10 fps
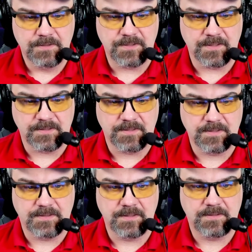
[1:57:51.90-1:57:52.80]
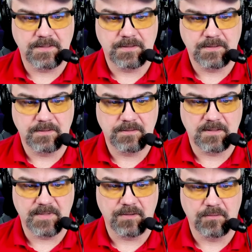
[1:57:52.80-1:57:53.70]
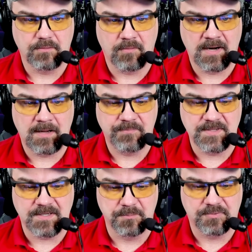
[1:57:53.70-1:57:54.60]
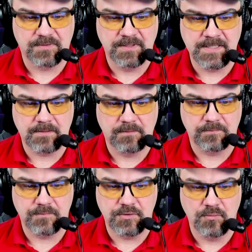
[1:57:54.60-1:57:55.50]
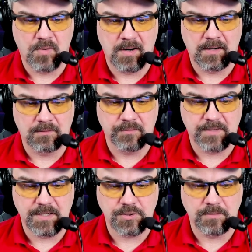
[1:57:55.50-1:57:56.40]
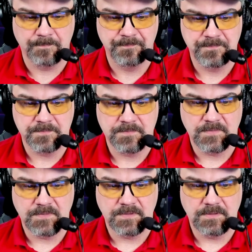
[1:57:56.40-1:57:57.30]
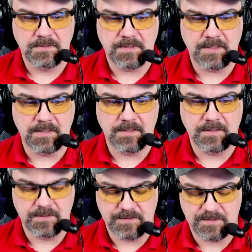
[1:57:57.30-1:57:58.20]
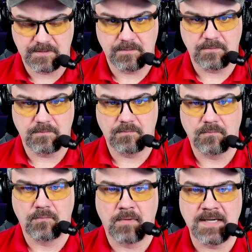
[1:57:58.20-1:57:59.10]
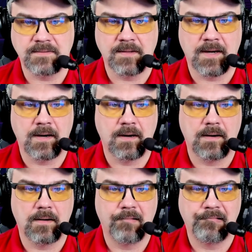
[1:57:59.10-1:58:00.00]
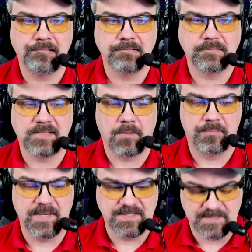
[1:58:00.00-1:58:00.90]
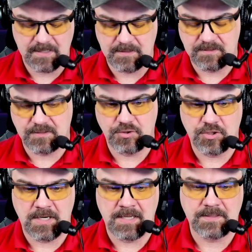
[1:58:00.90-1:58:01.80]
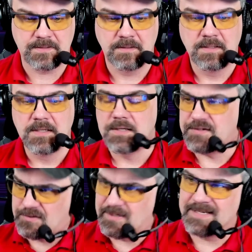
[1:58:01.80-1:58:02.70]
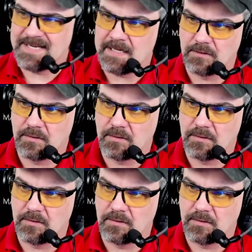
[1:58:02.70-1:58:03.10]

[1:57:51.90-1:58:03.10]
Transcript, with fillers: Da, da, da, Let me go grab the complete URL location. It is right there. I'll paste that into chat so you can take a